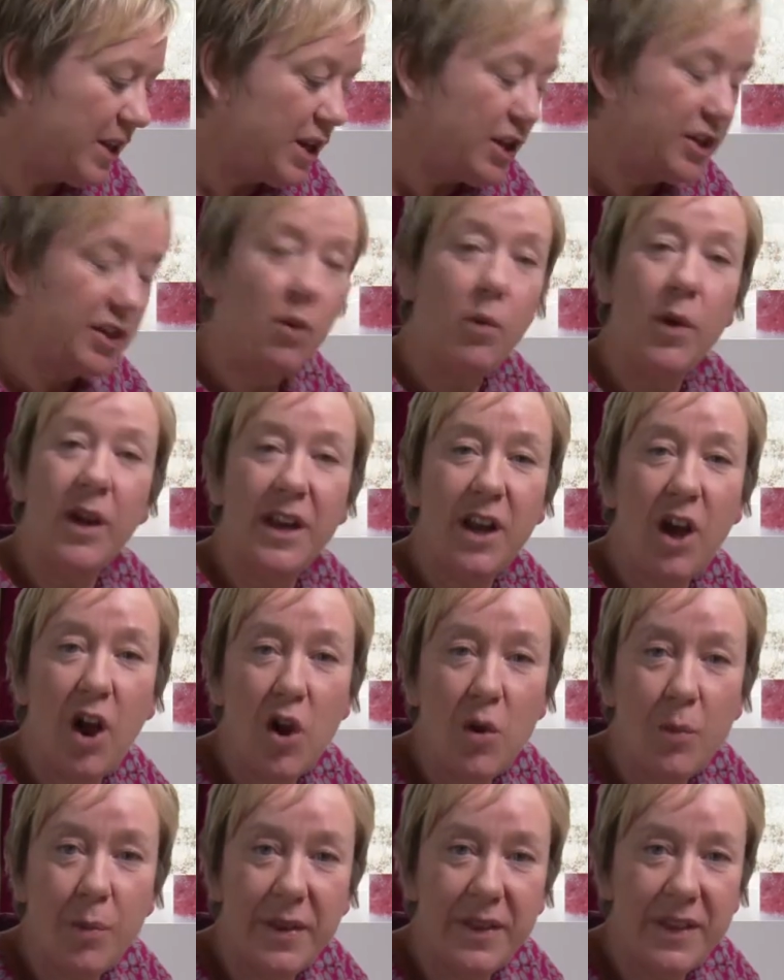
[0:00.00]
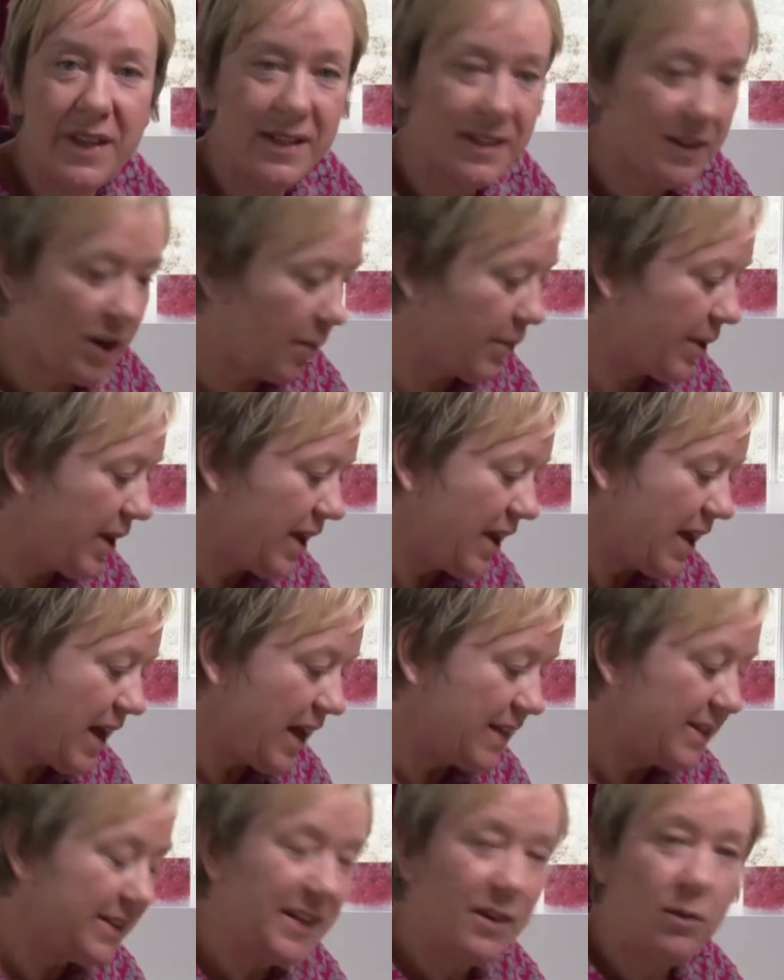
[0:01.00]
So we're going to open these up
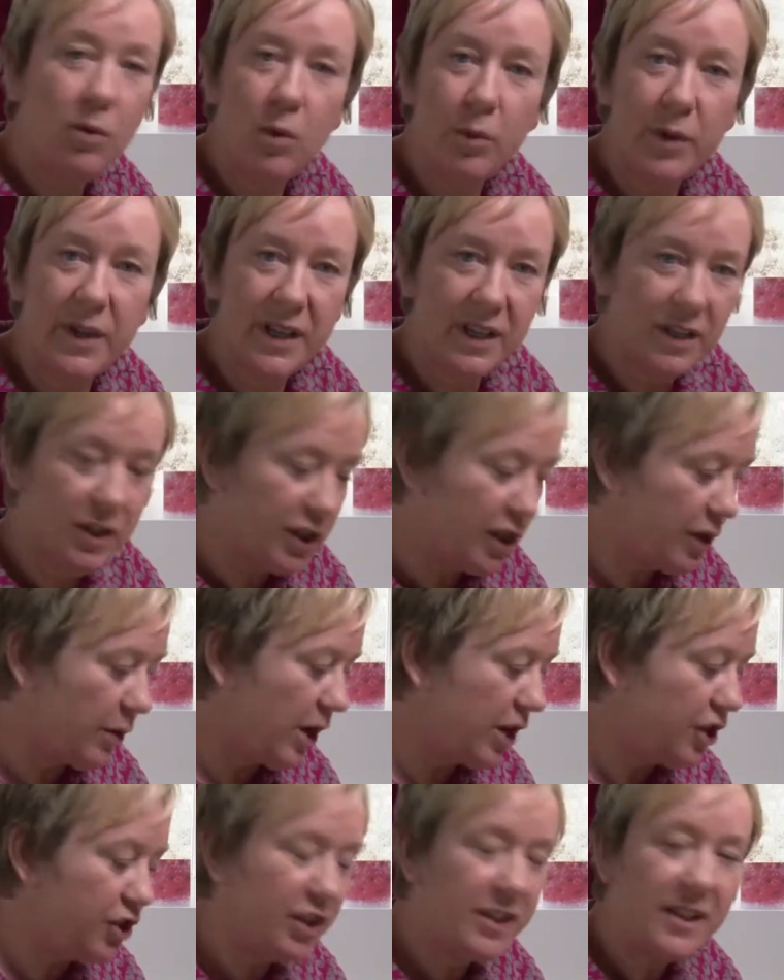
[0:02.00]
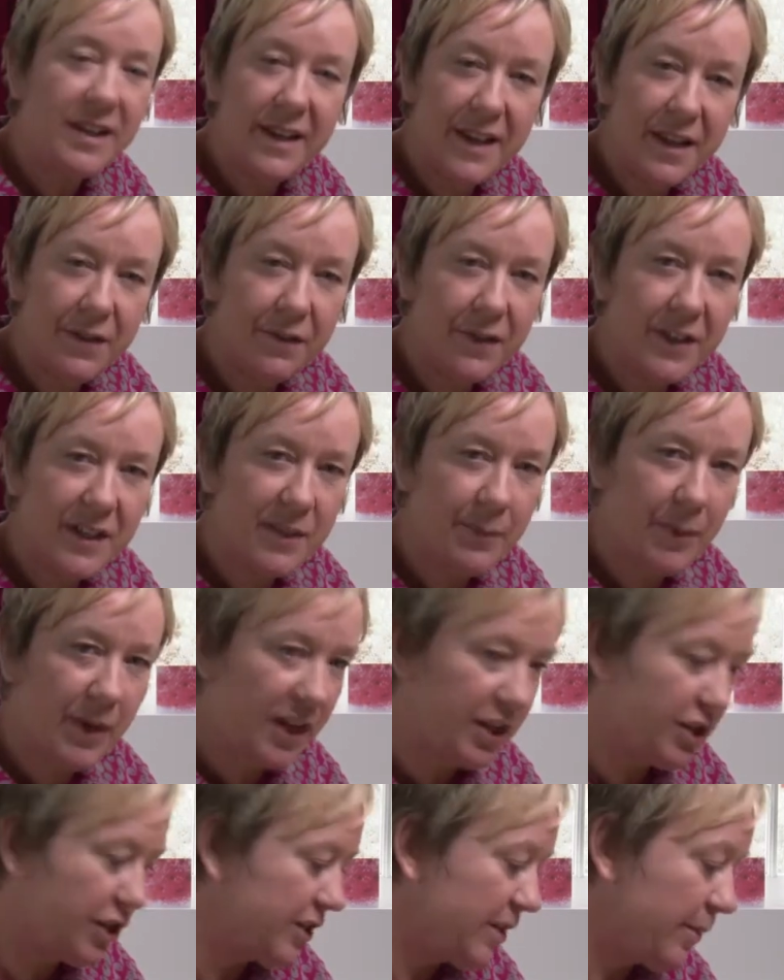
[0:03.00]
and see what we can do and just lift these
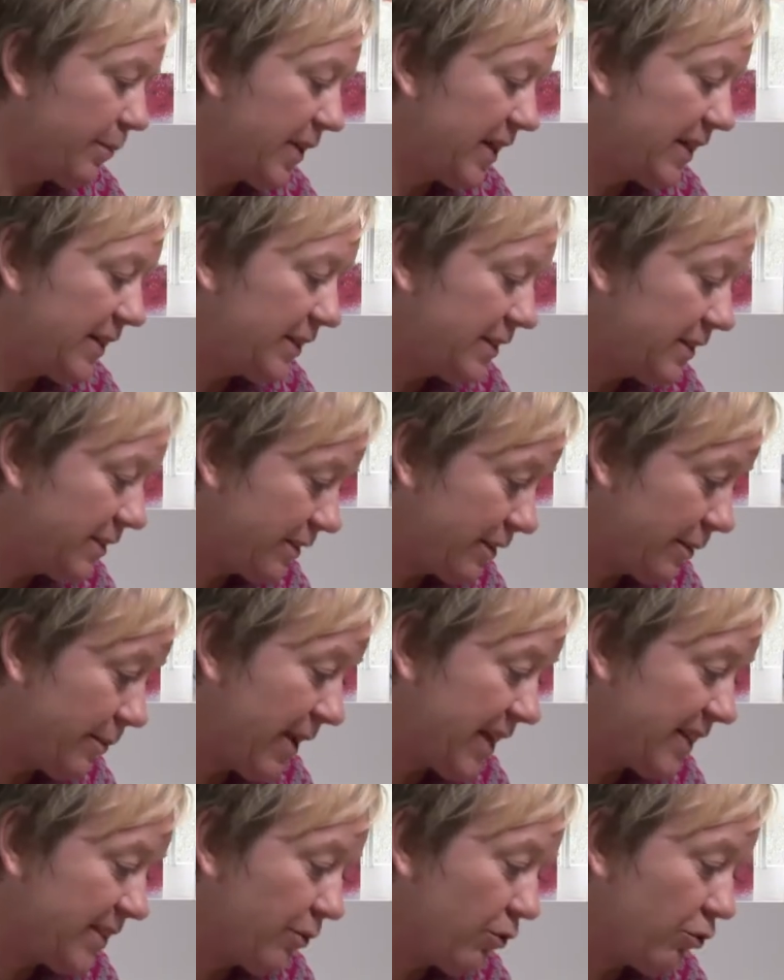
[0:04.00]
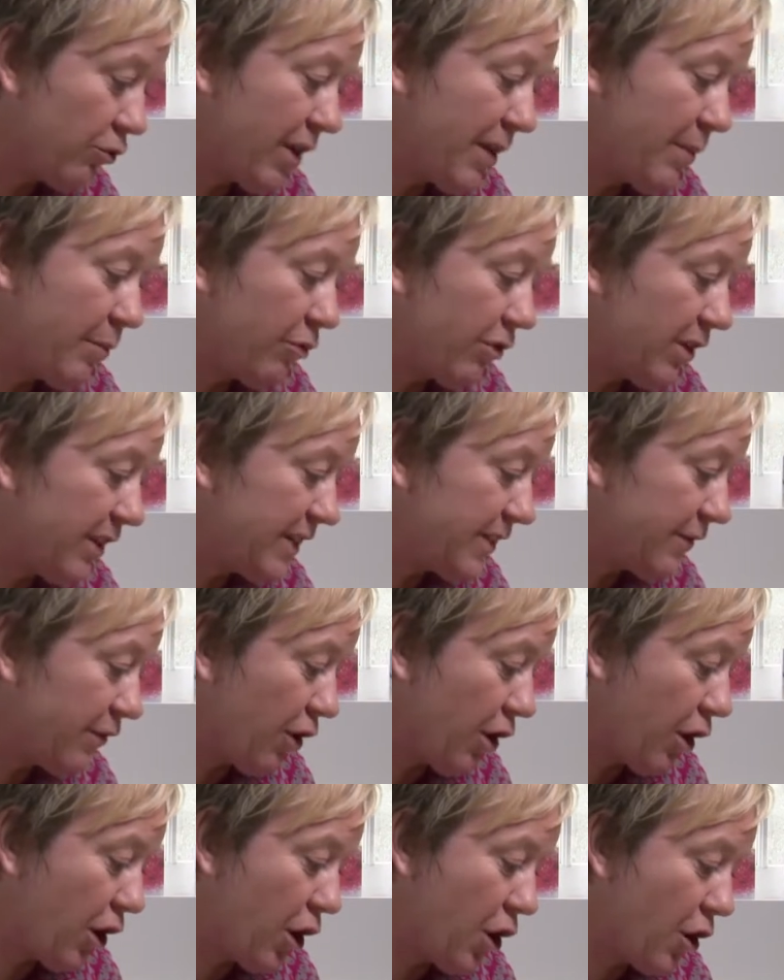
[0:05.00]
pictures a bit to make some great prints for
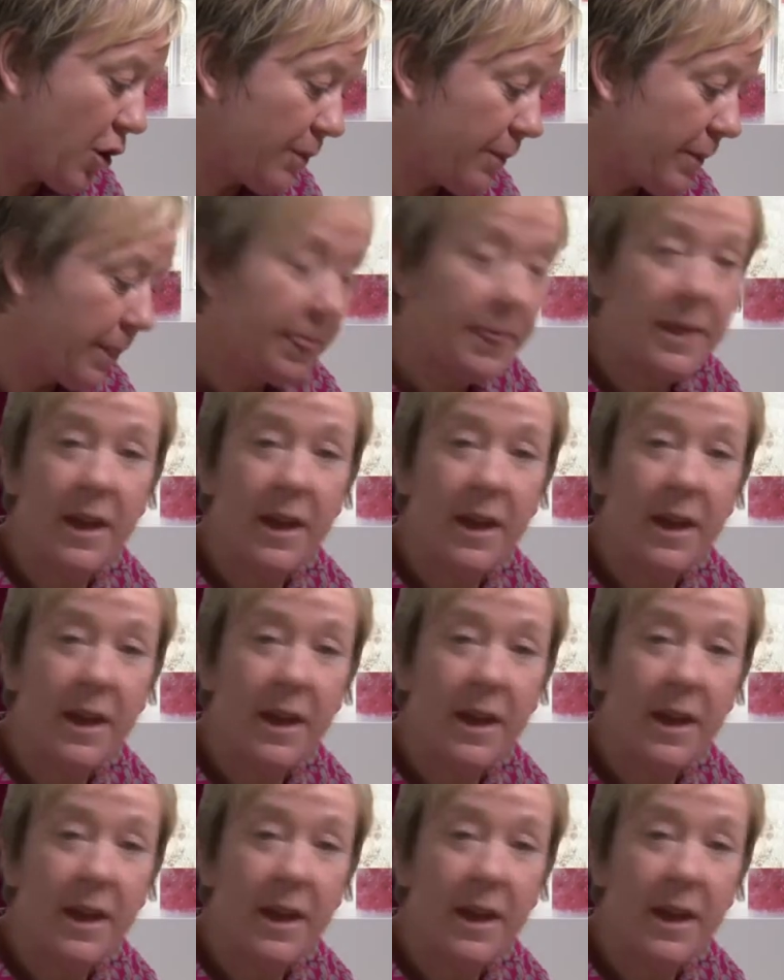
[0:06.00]
our home.